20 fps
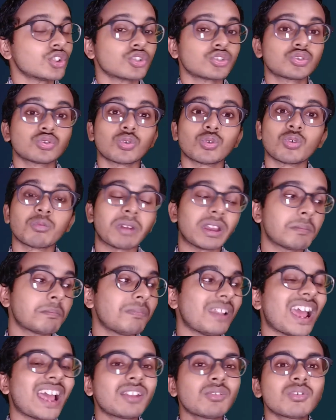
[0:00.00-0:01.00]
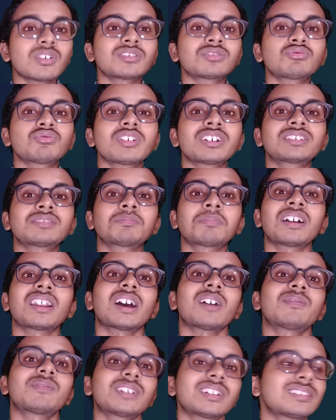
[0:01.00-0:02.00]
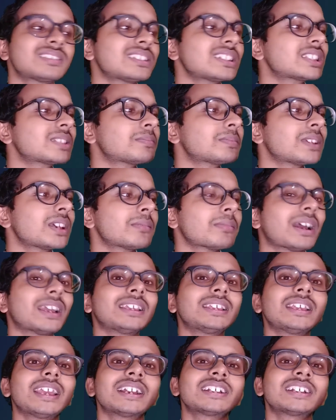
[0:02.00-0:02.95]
So my plan was to expire after six P M I